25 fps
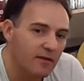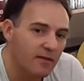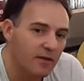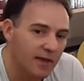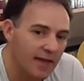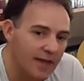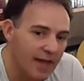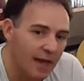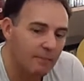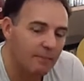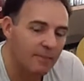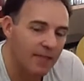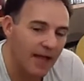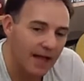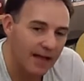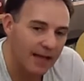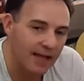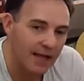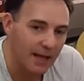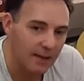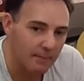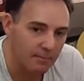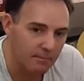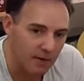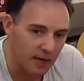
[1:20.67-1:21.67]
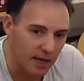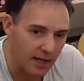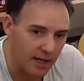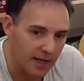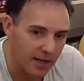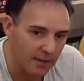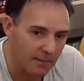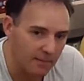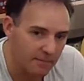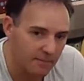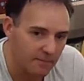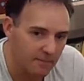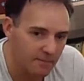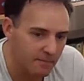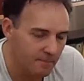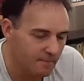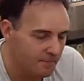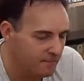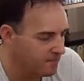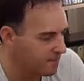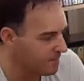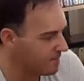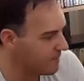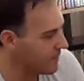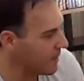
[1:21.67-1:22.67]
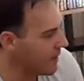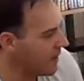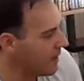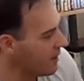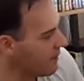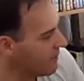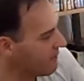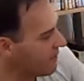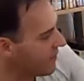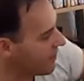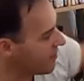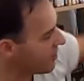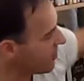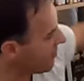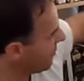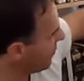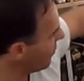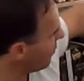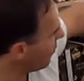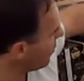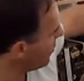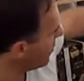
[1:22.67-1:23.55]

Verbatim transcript: that kept that gameplay. First of